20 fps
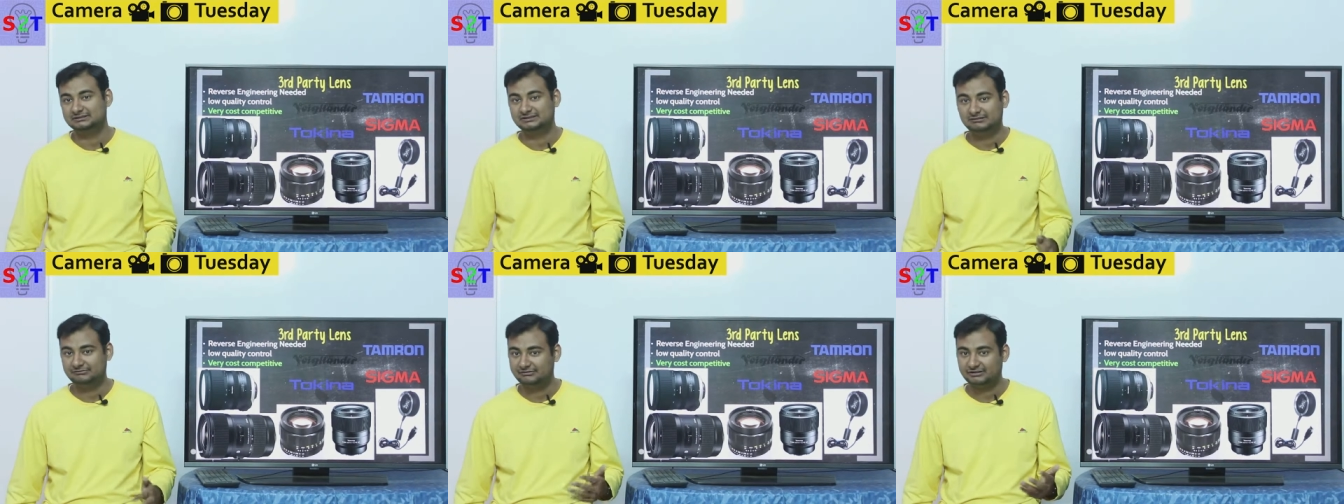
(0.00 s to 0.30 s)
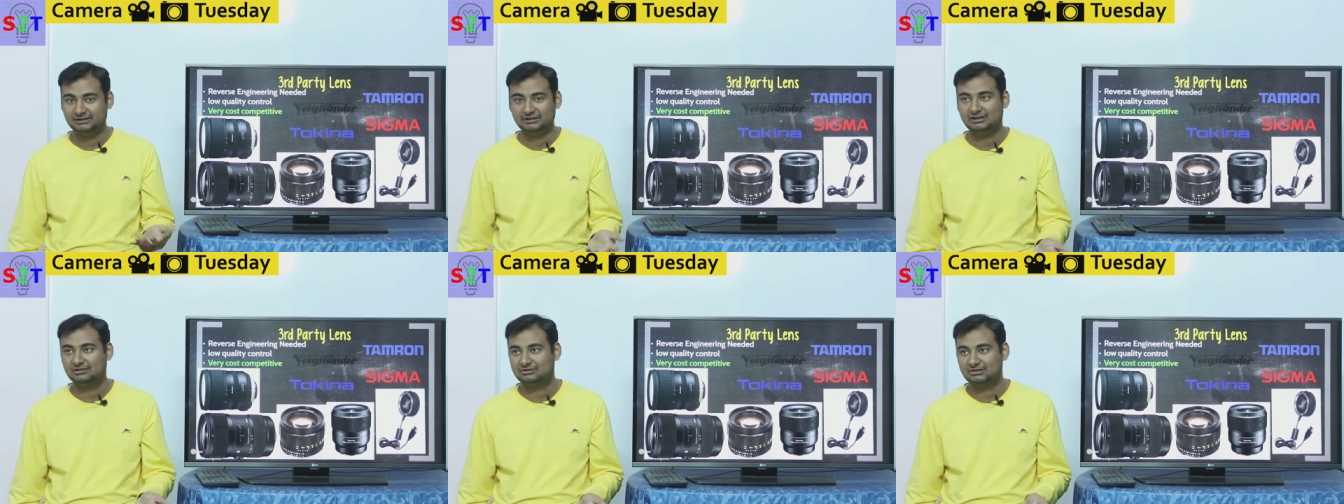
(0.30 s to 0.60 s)
they
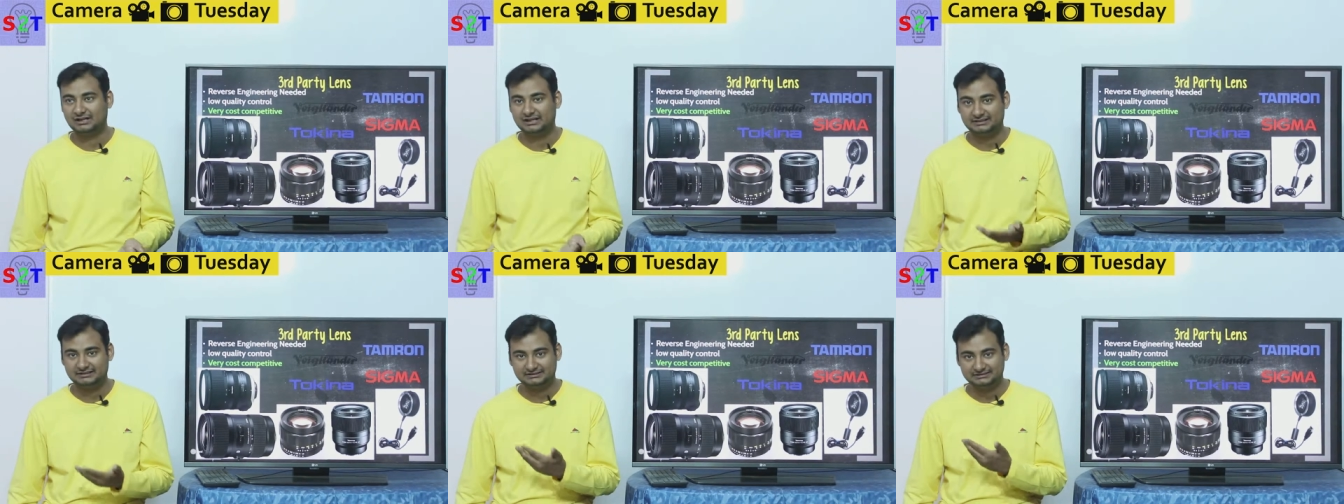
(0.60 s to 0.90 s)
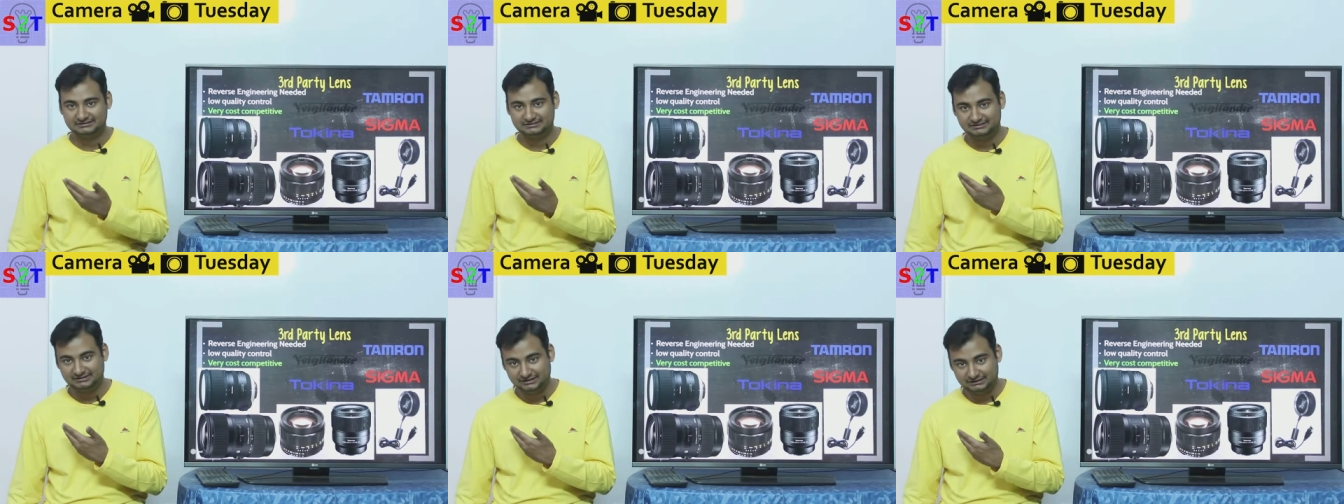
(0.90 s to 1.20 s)
figured out like
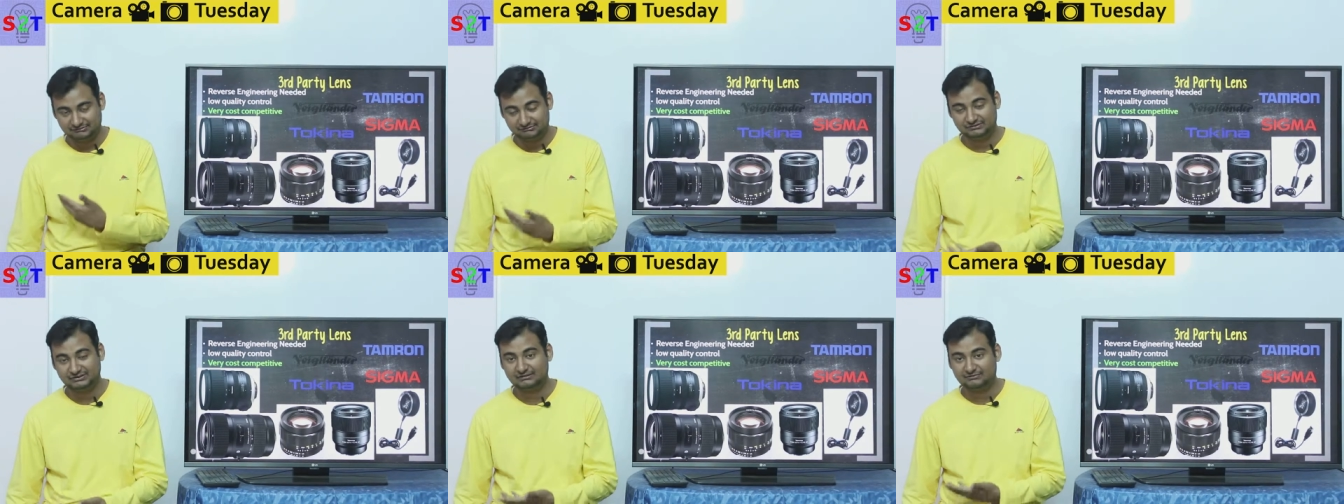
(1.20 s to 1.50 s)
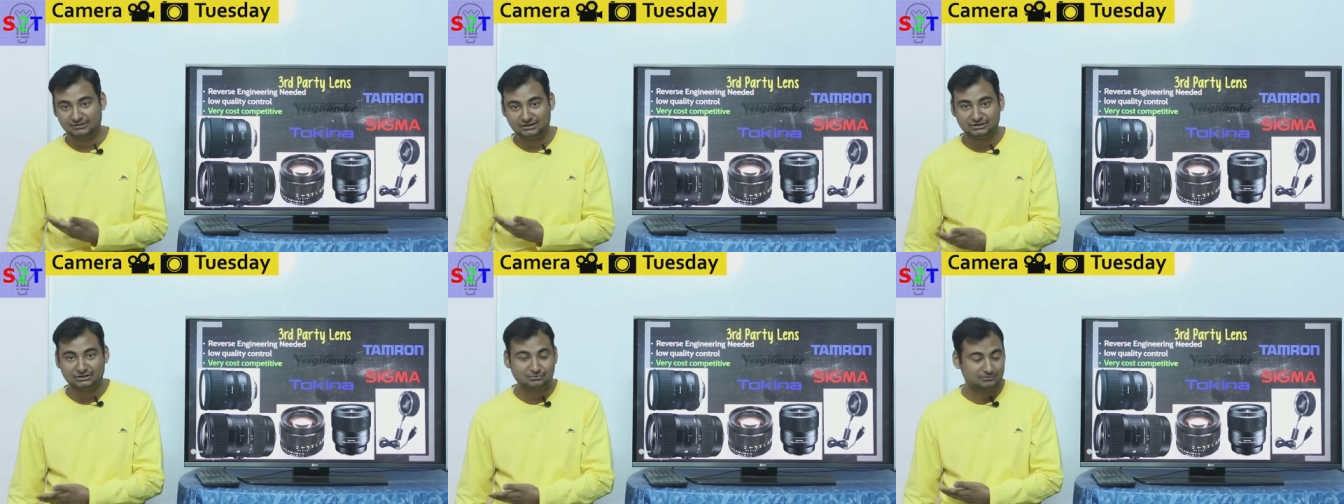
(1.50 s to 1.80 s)
if they
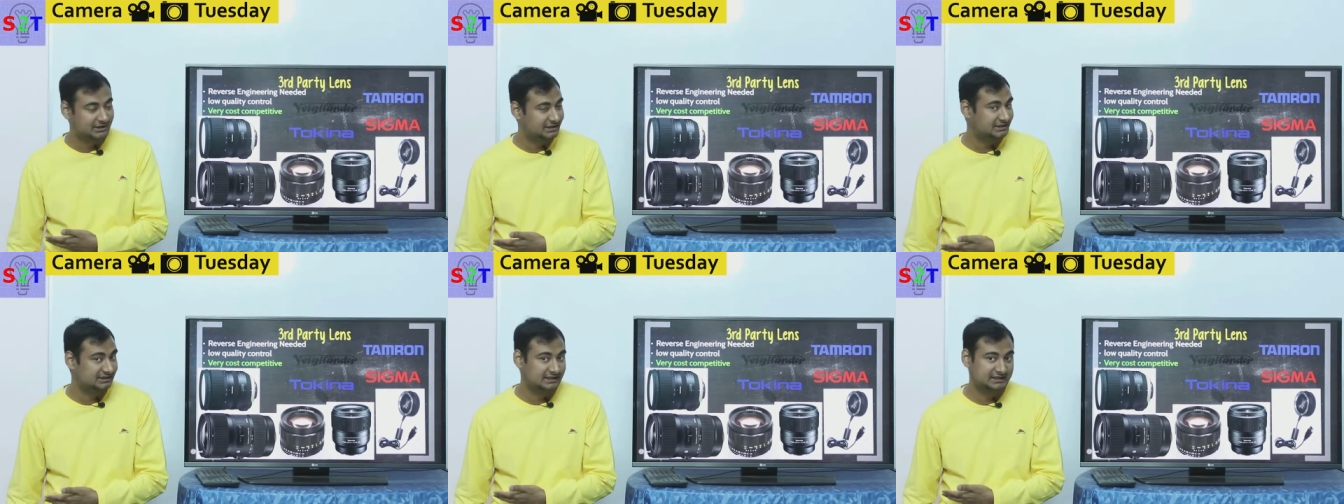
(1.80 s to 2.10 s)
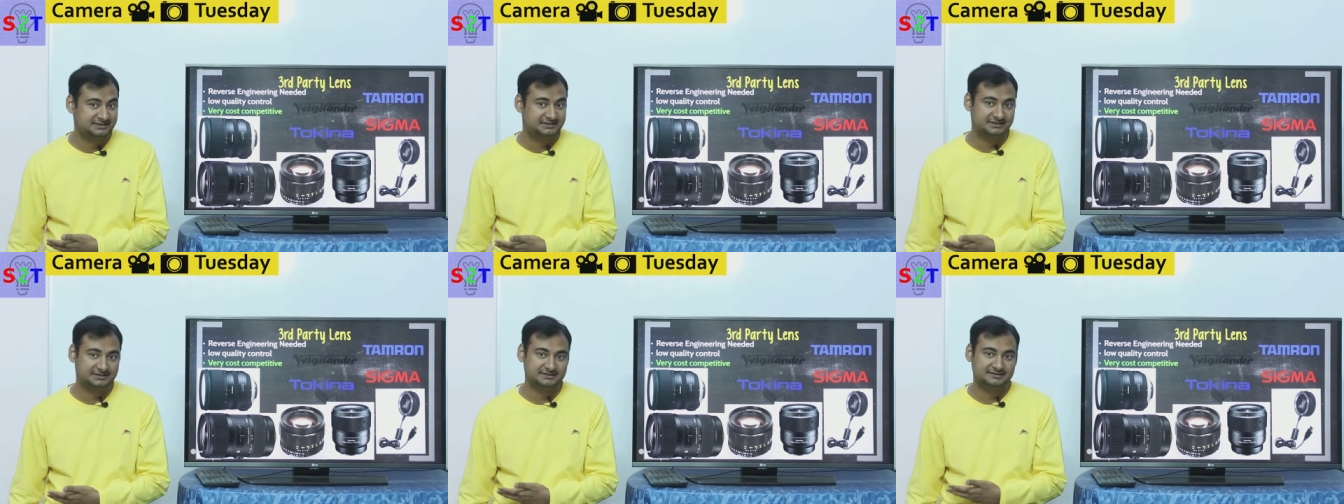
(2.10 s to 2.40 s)
want to make
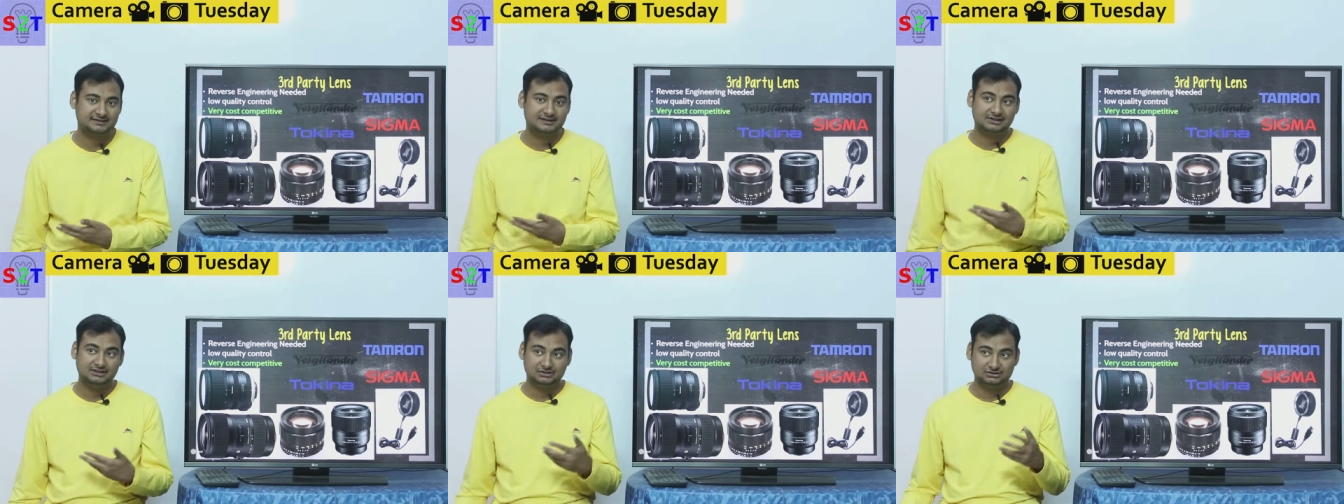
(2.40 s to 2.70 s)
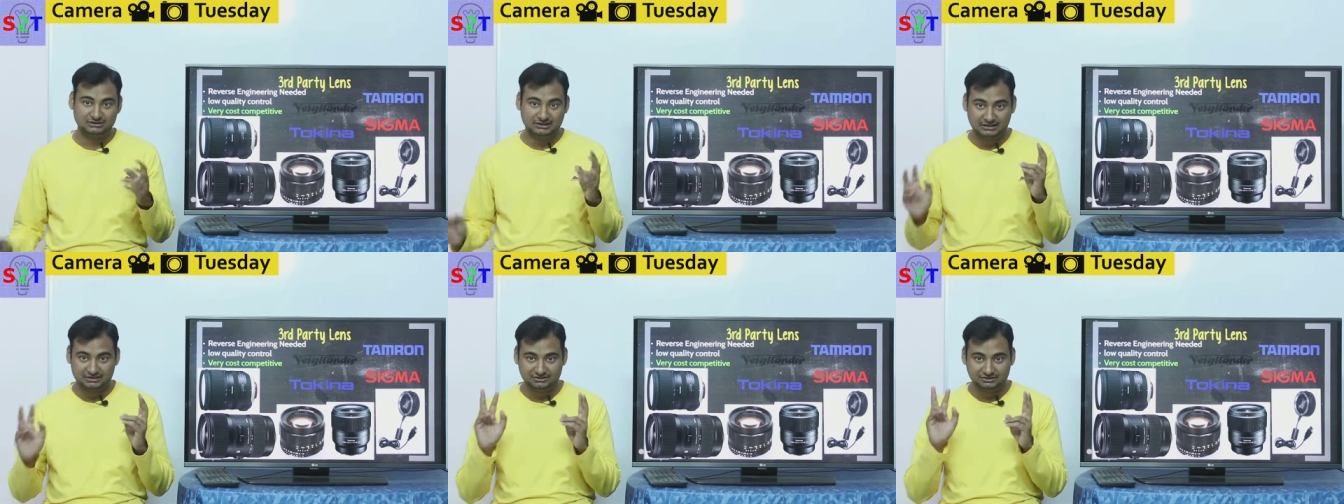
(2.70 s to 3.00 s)
lenses
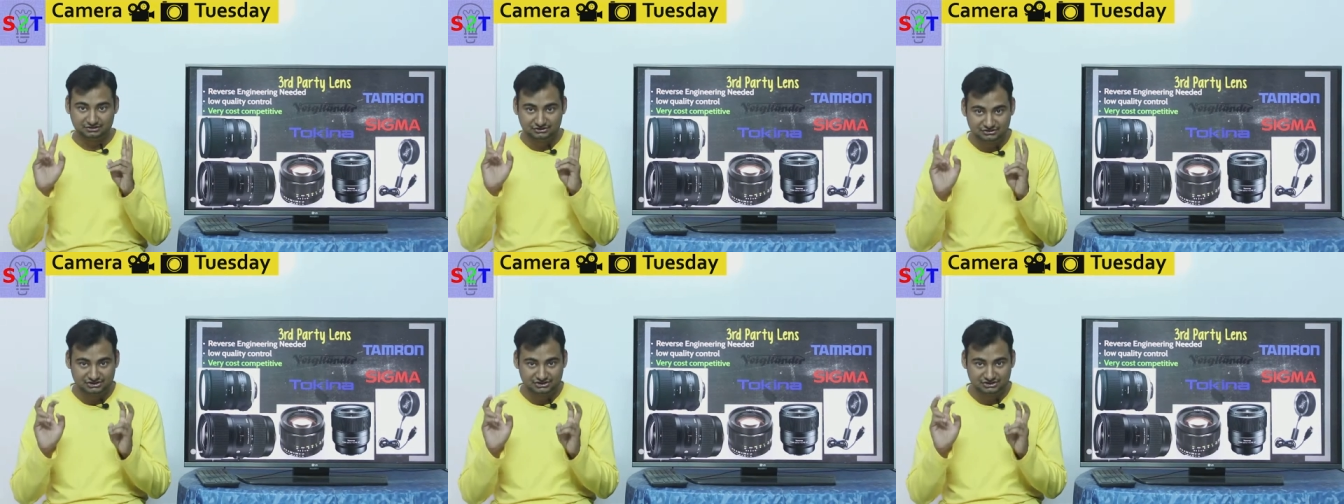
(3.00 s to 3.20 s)
that